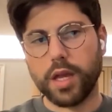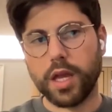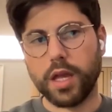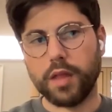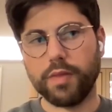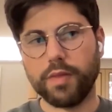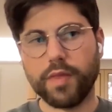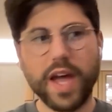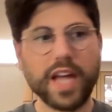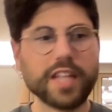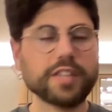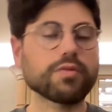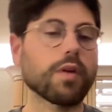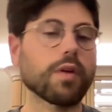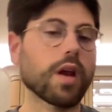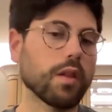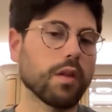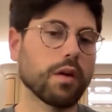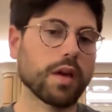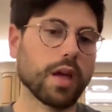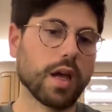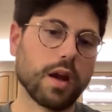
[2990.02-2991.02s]
And that's what I
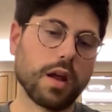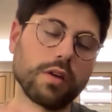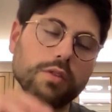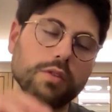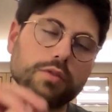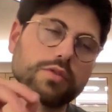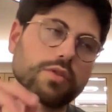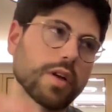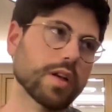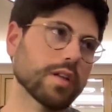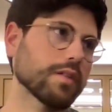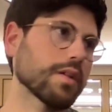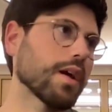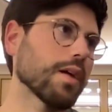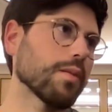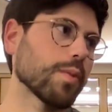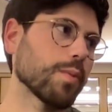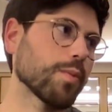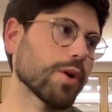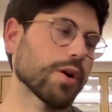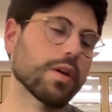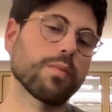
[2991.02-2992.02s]
look at. I don't try to
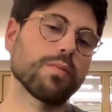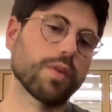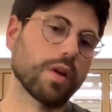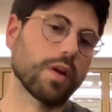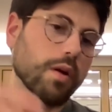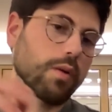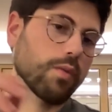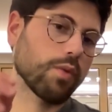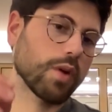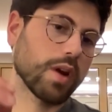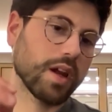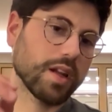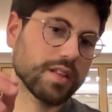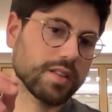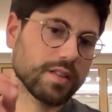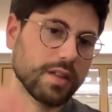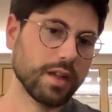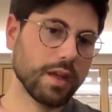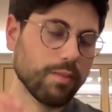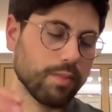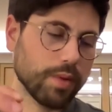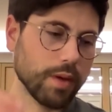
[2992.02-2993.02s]
time the market, but uh, when I
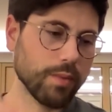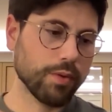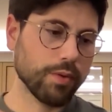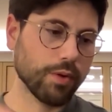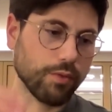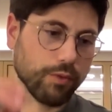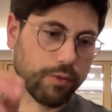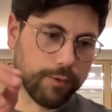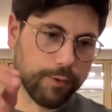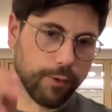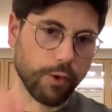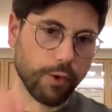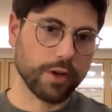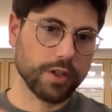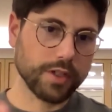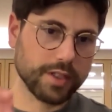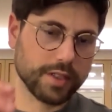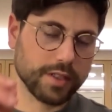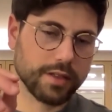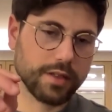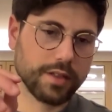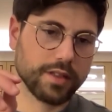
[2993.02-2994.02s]
see people
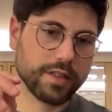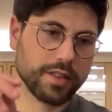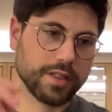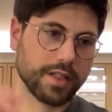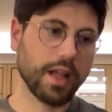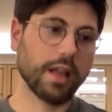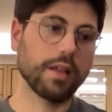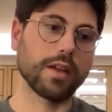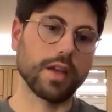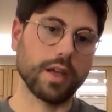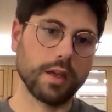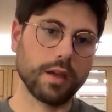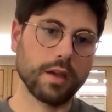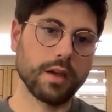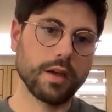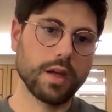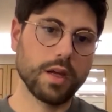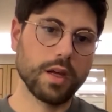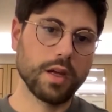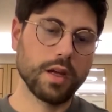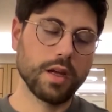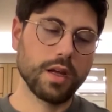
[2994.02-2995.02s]
force selling
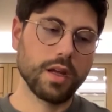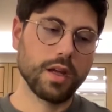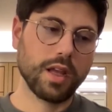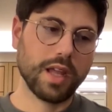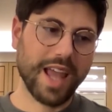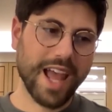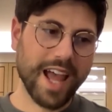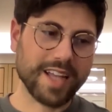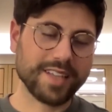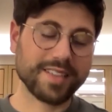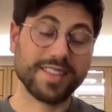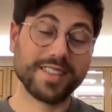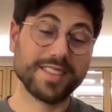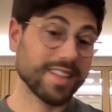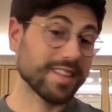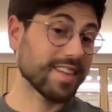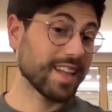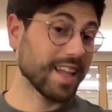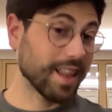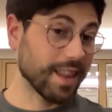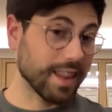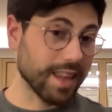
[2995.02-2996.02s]
assets
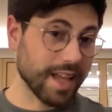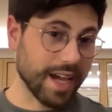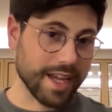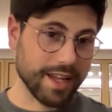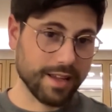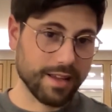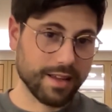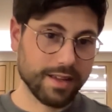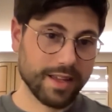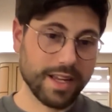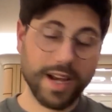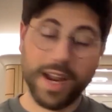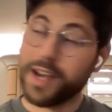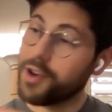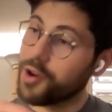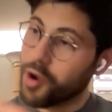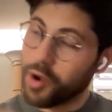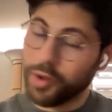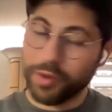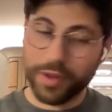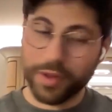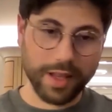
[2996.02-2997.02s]
that they like, and I
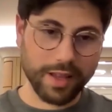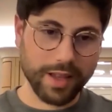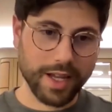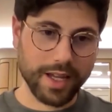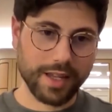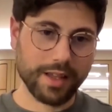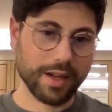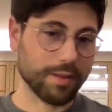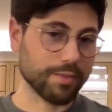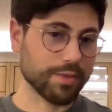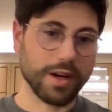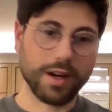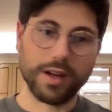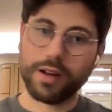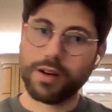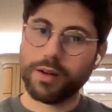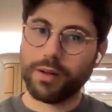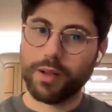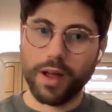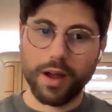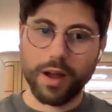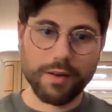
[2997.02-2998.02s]
know they like, and I'm
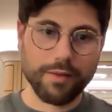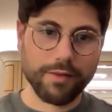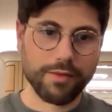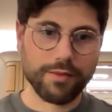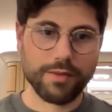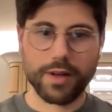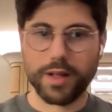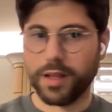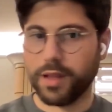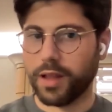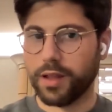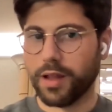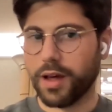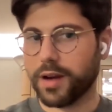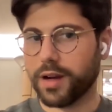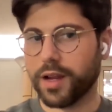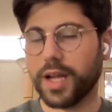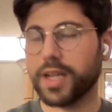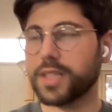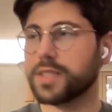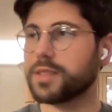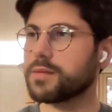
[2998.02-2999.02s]
talking to a lot of a, a lot
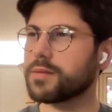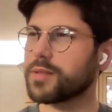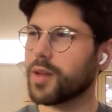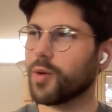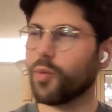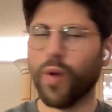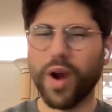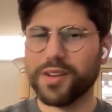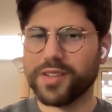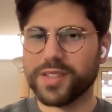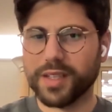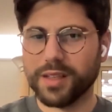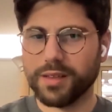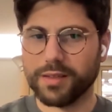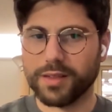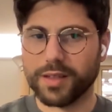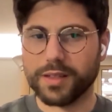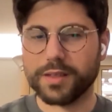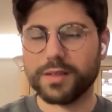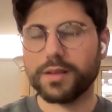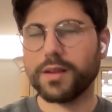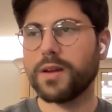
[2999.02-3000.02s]
of guys, and it's like, why are you
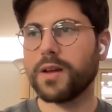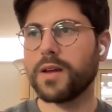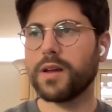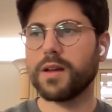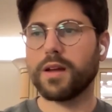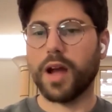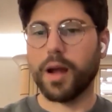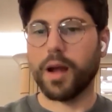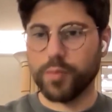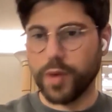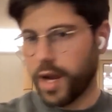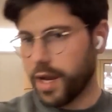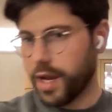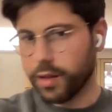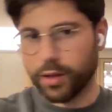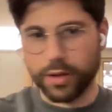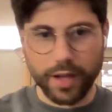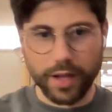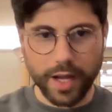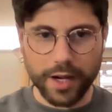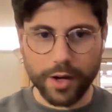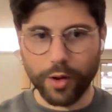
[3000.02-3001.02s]
selling this? I'm, I,
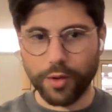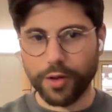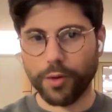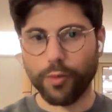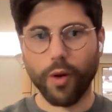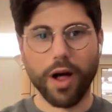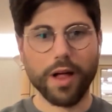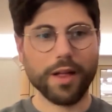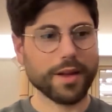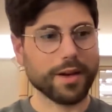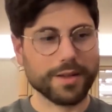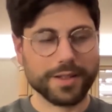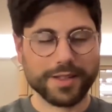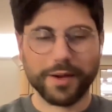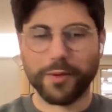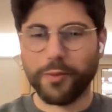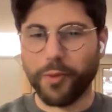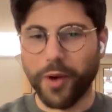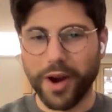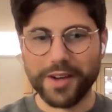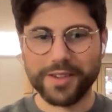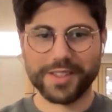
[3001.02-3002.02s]
I know their wallet. It's
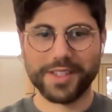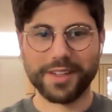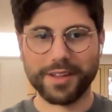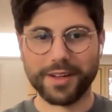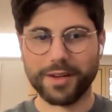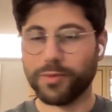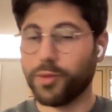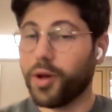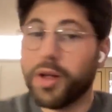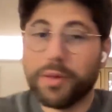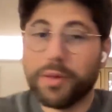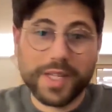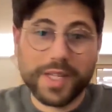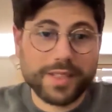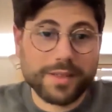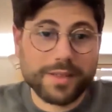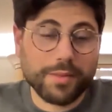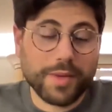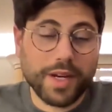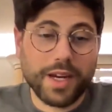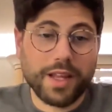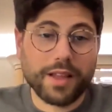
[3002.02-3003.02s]
like, why are you selling it?
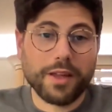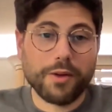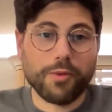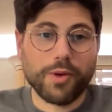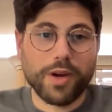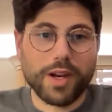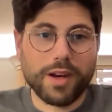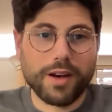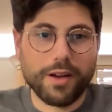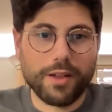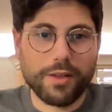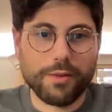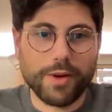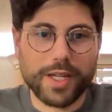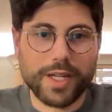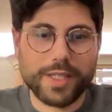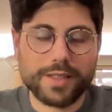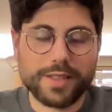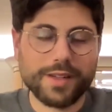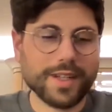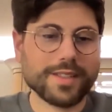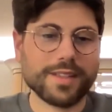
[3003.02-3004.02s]
because I'm going to get liquidated
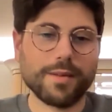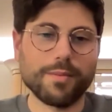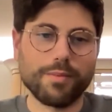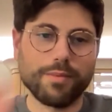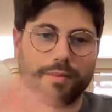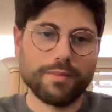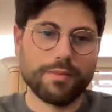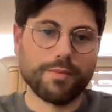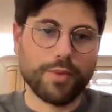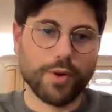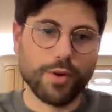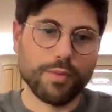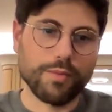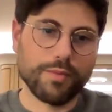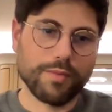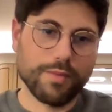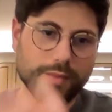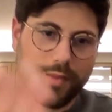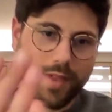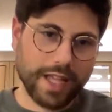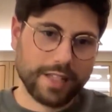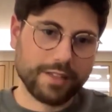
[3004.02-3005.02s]
otherwise. And I say, boom,
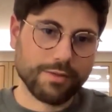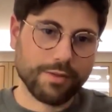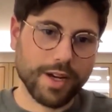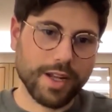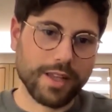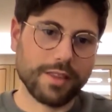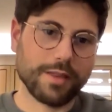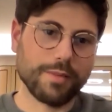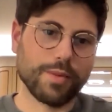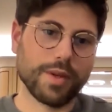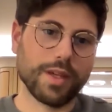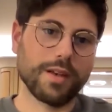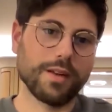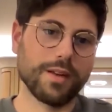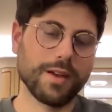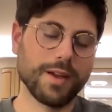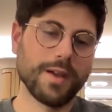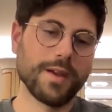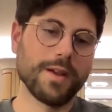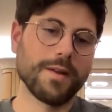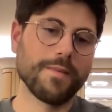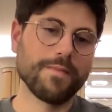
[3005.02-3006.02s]
that's when I hit the bid.
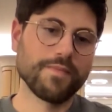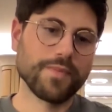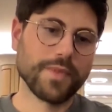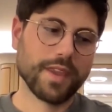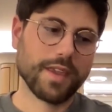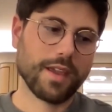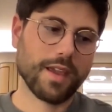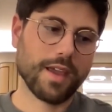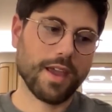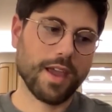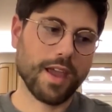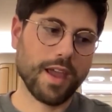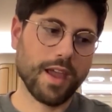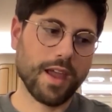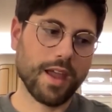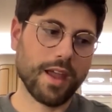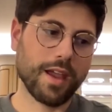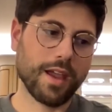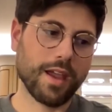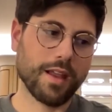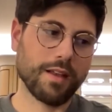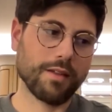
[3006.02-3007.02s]

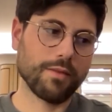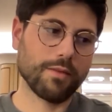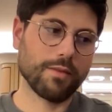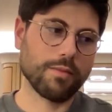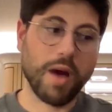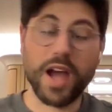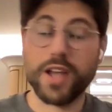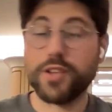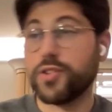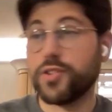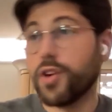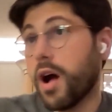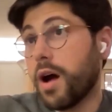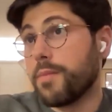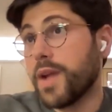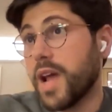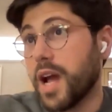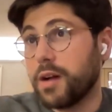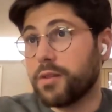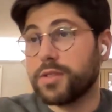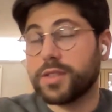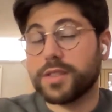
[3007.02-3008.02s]
And my job
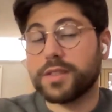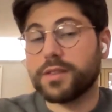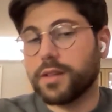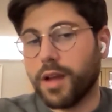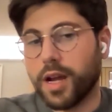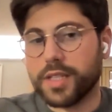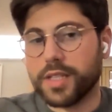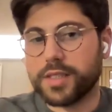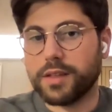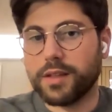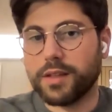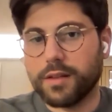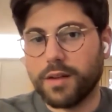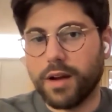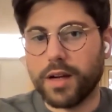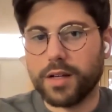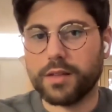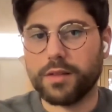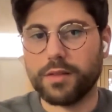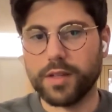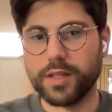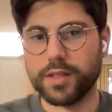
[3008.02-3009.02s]
now is to constantly
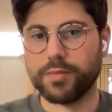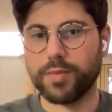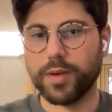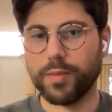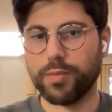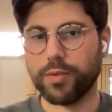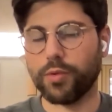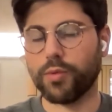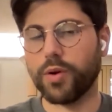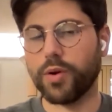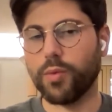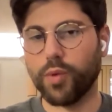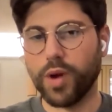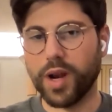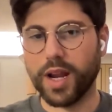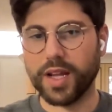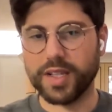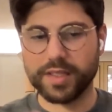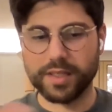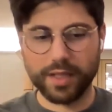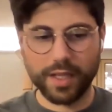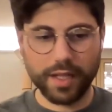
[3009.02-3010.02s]
talk to these people. When
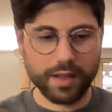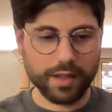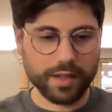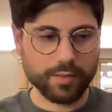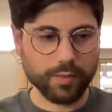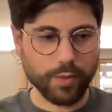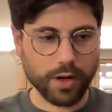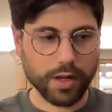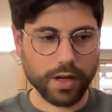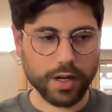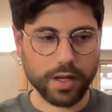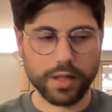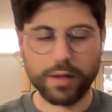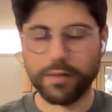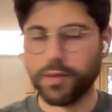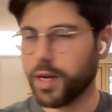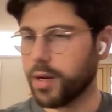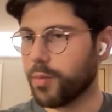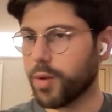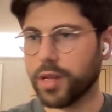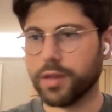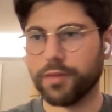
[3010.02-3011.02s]
I see this market
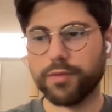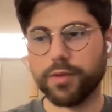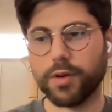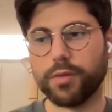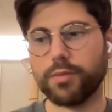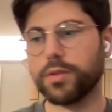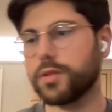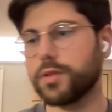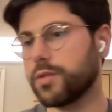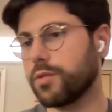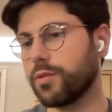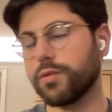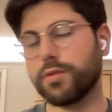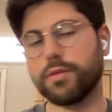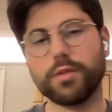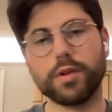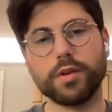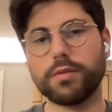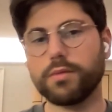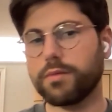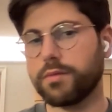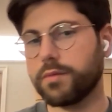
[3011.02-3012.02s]
activity, I'm on the phone with two or
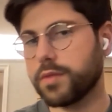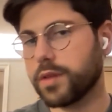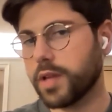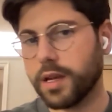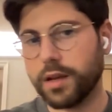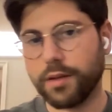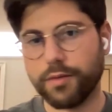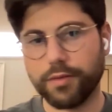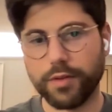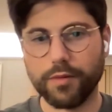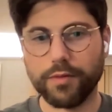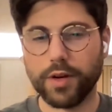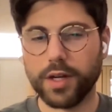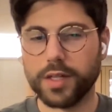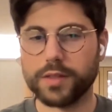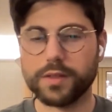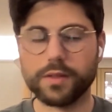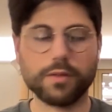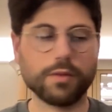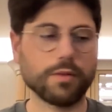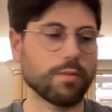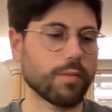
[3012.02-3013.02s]
three or 10 different
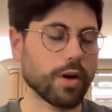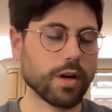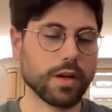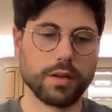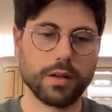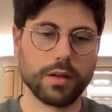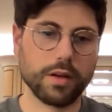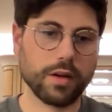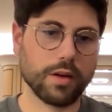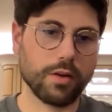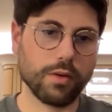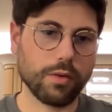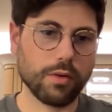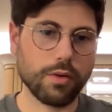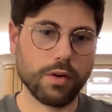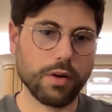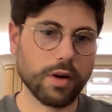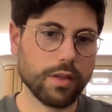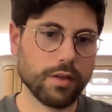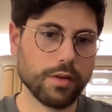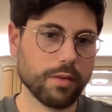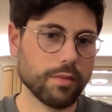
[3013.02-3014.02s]
funds or mark
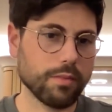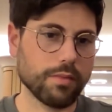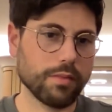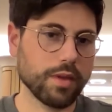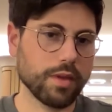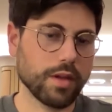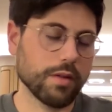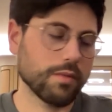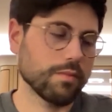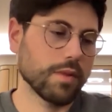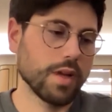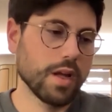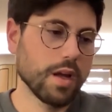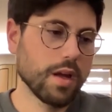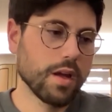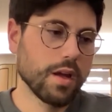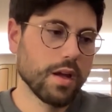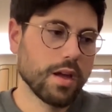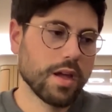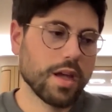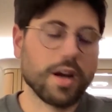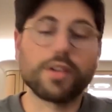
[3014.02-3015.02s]
or other, you know,
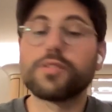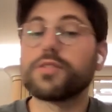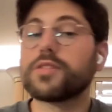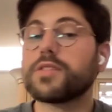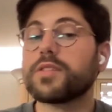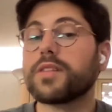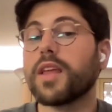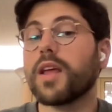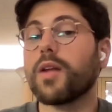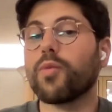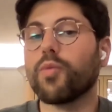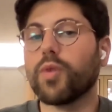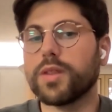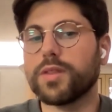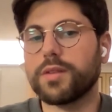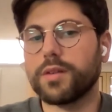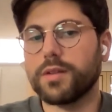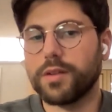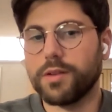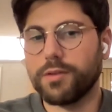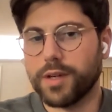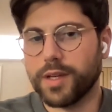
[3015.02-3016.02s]
and understand what
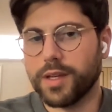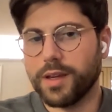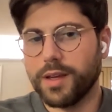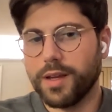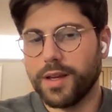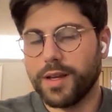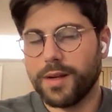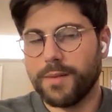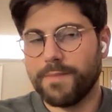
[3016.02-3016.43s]
they're doing.